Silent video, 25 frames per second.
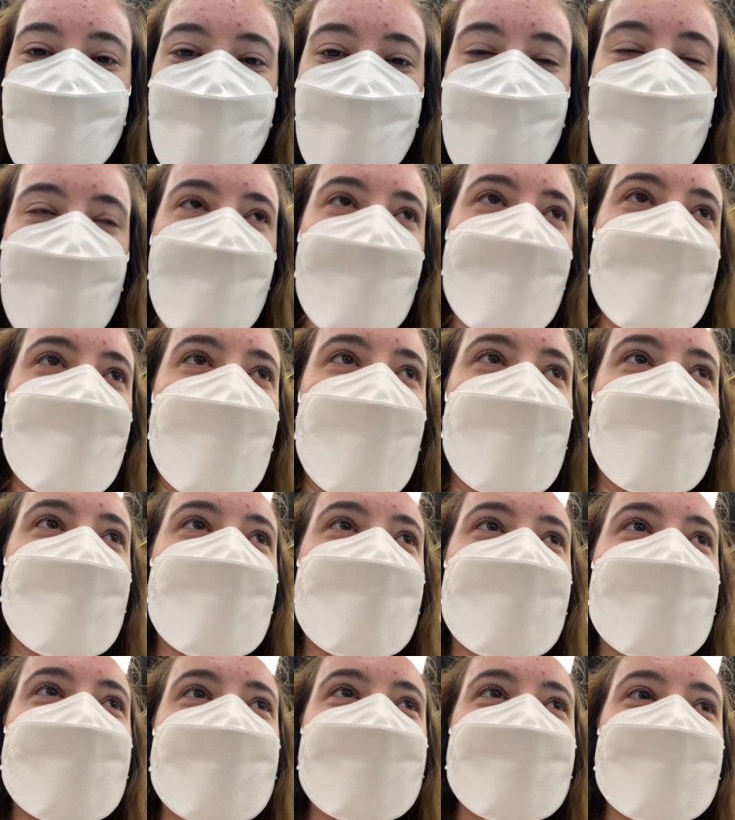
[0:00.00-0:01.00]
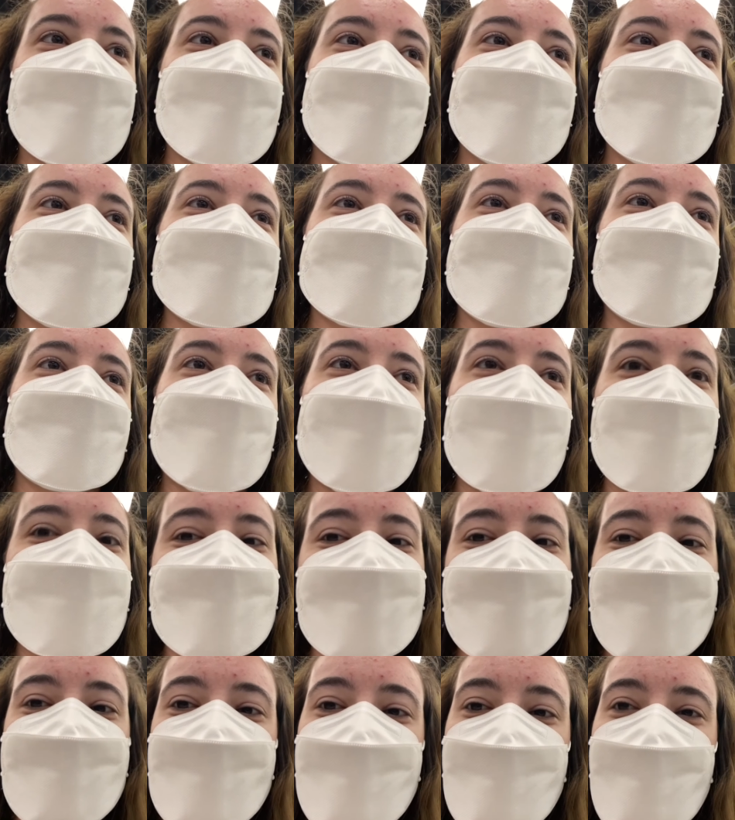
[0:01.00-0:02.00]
give it back or anything. So I had to start